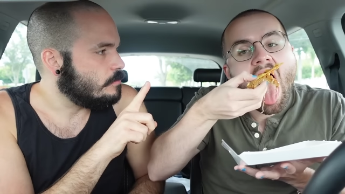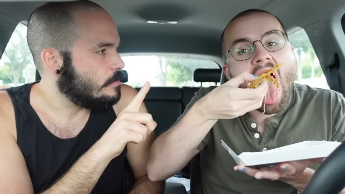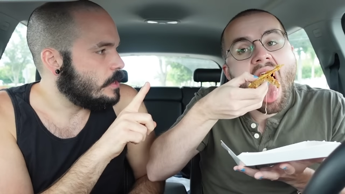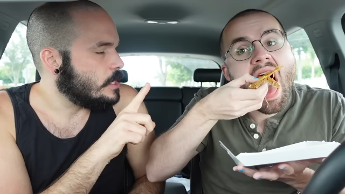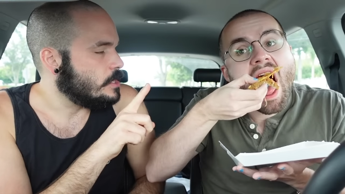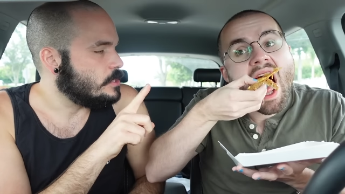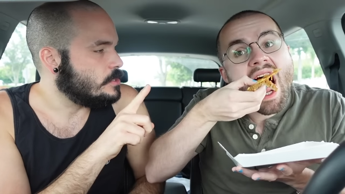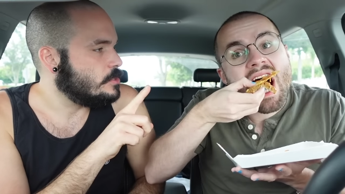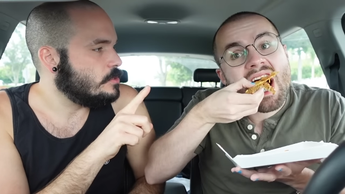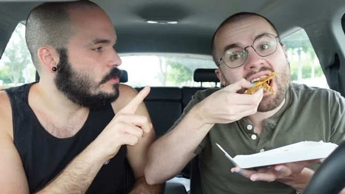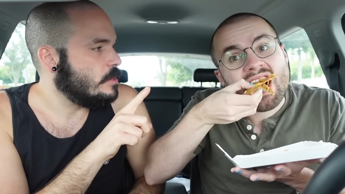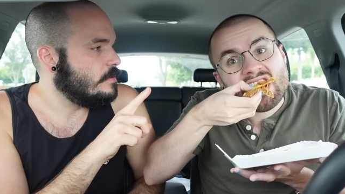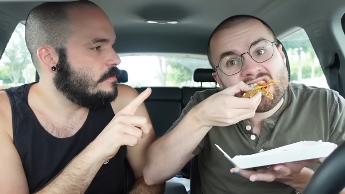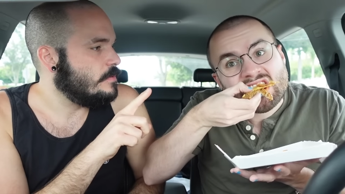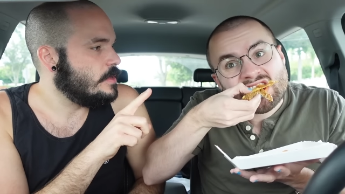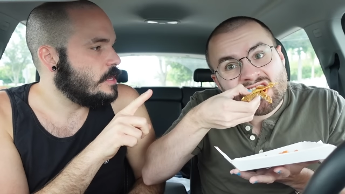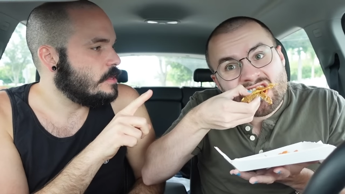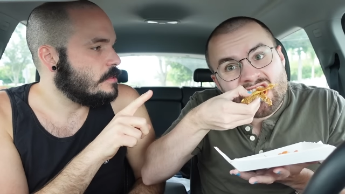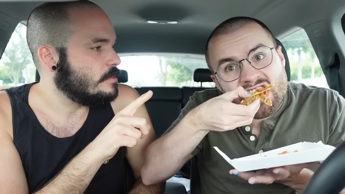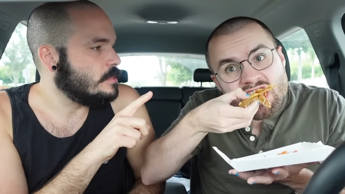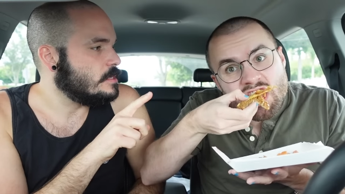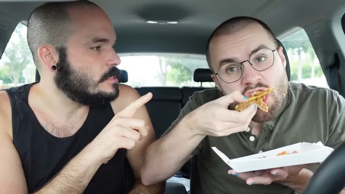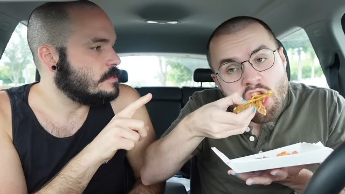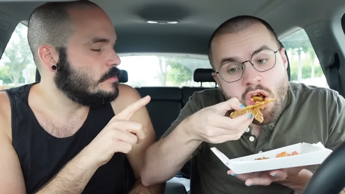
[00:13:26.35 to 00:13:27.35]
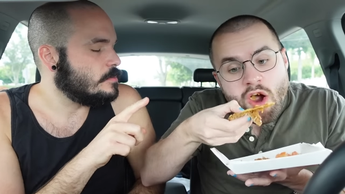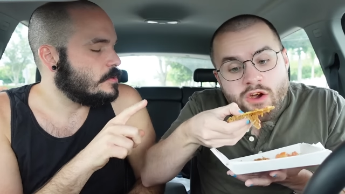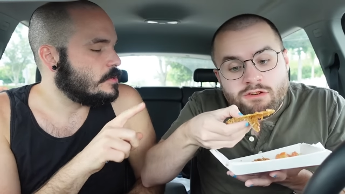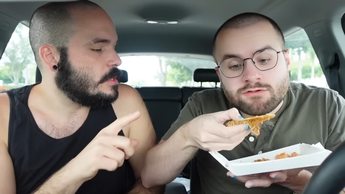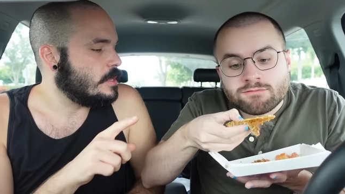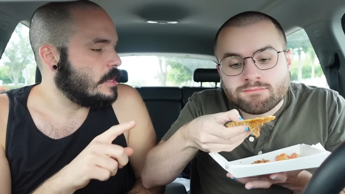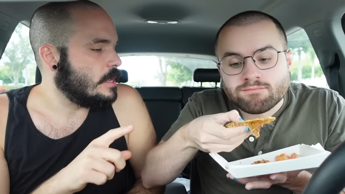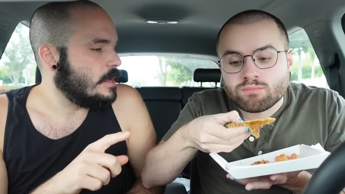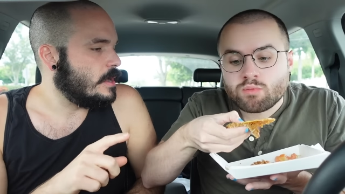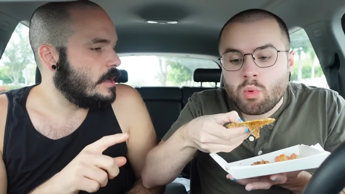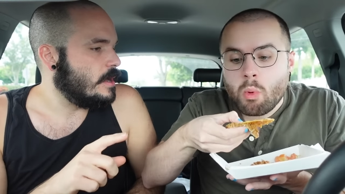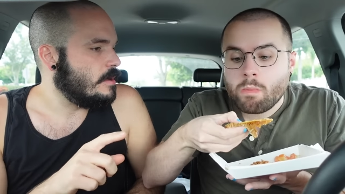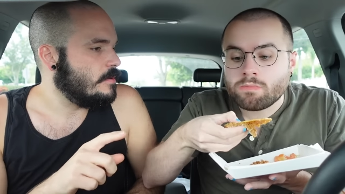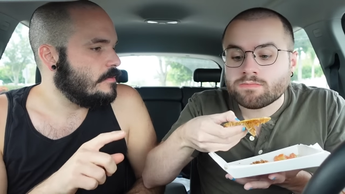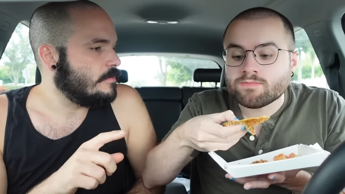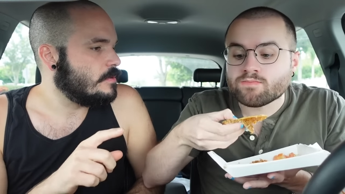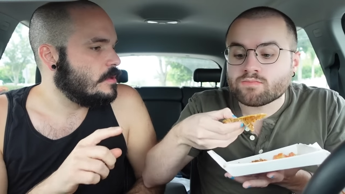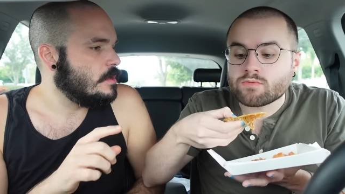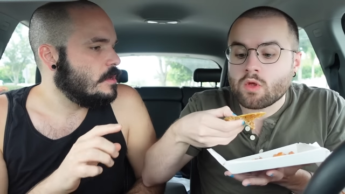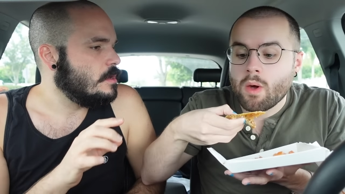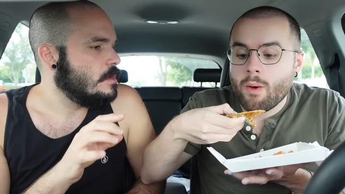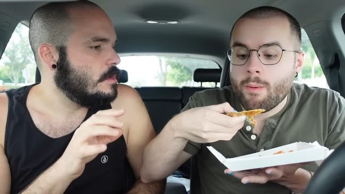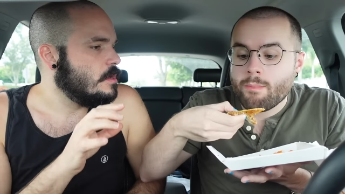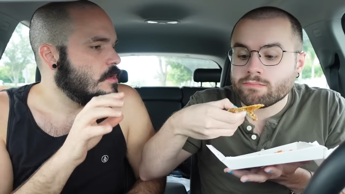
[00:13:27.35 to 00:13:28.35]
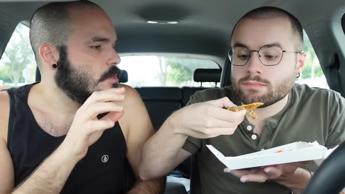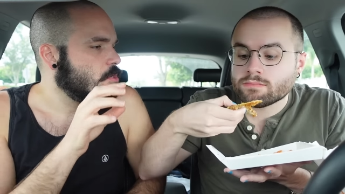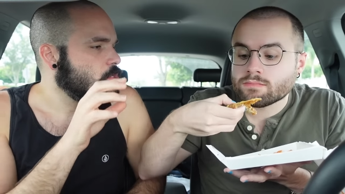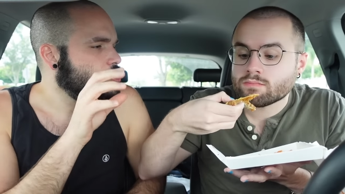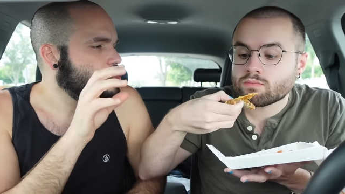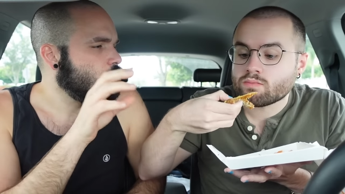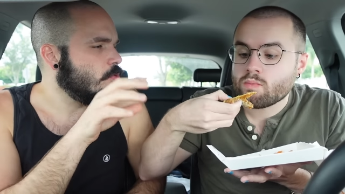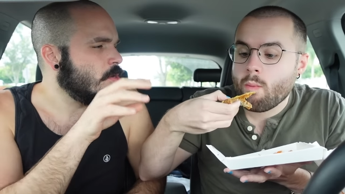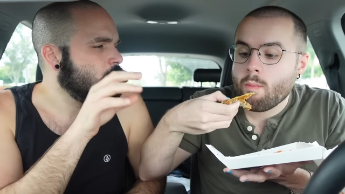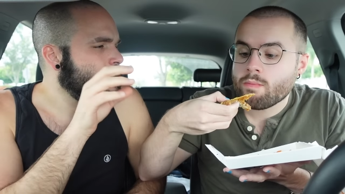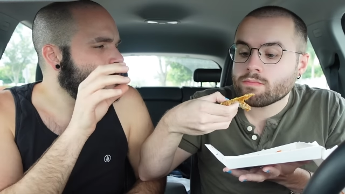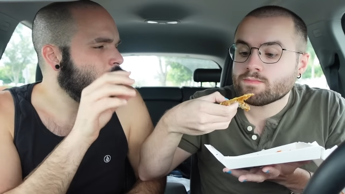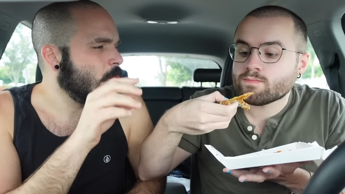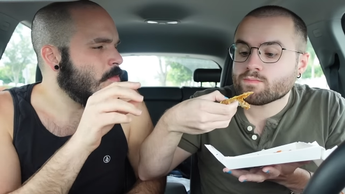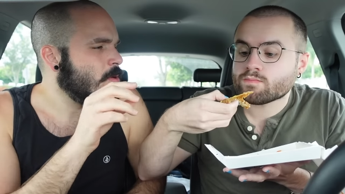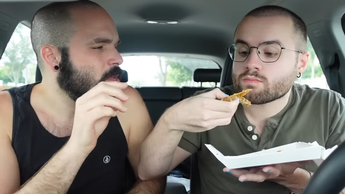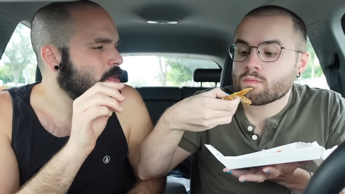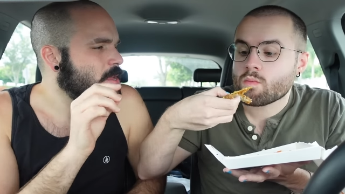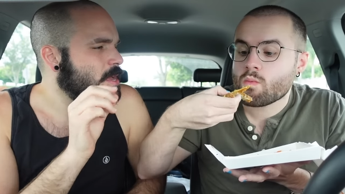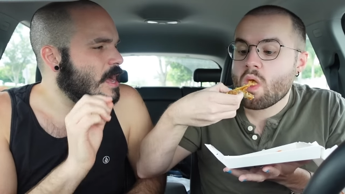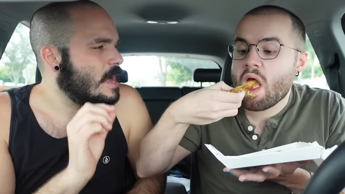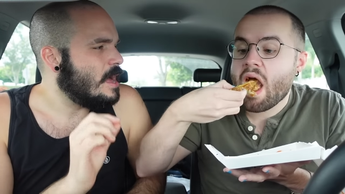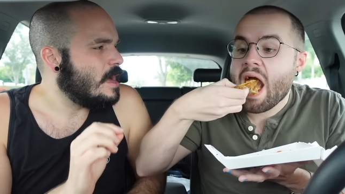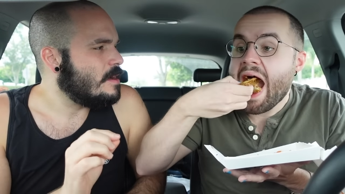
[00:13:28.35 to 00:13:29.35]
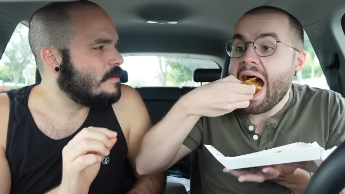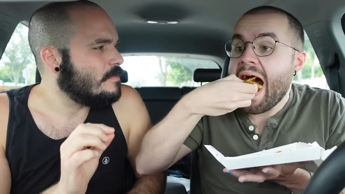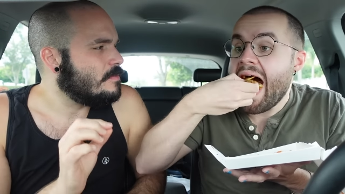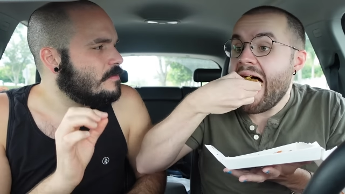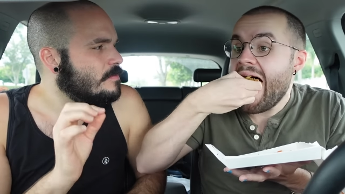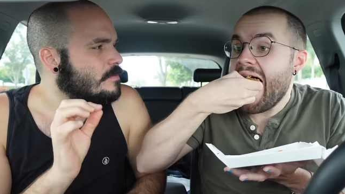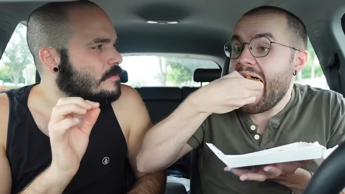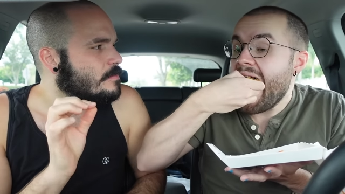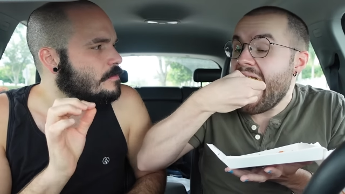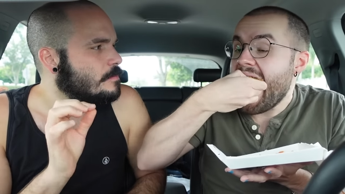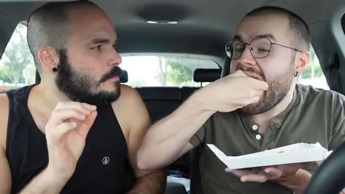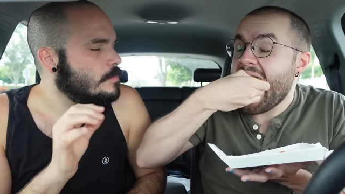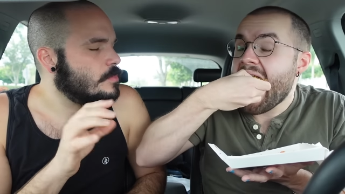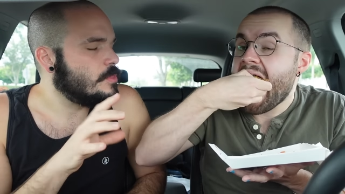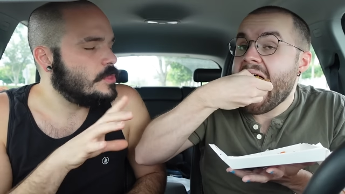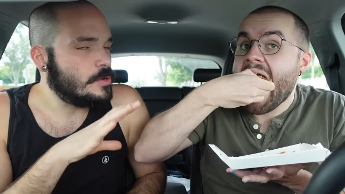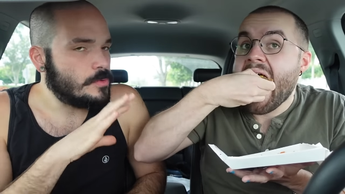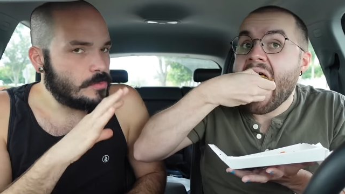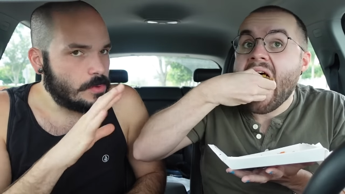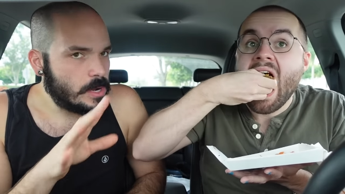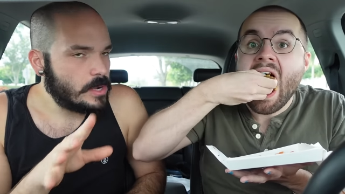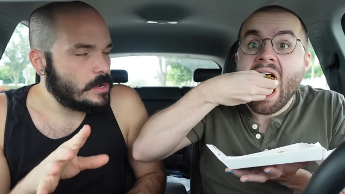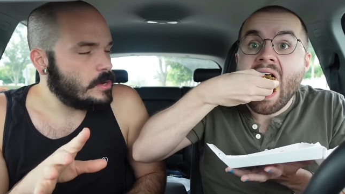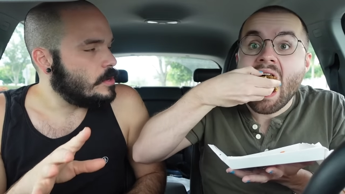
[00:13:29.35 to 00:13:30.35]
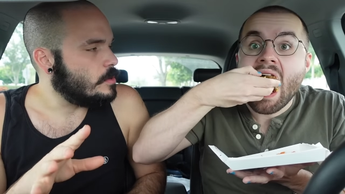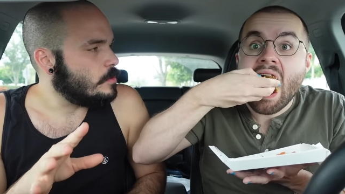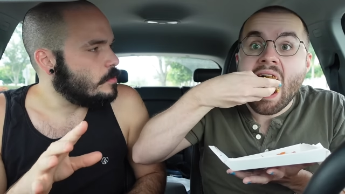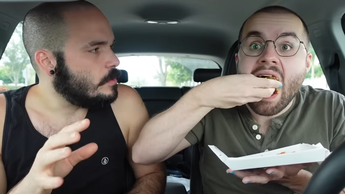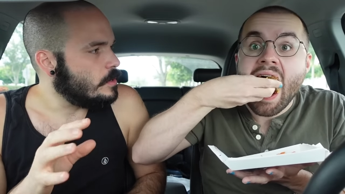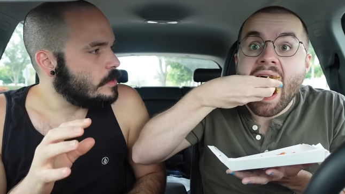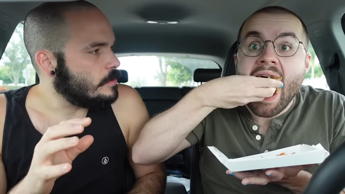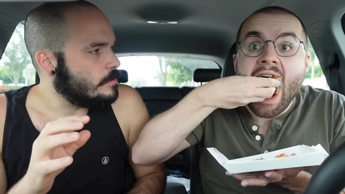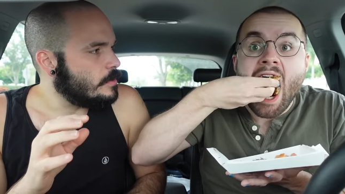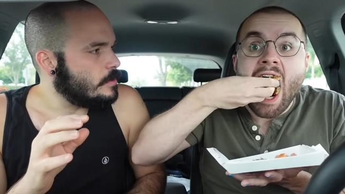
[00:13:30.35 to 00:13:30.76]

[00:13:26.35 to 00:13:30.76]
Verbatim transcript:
Speaker 1: because you have eaten this more than I have. Do they normally have the regular one,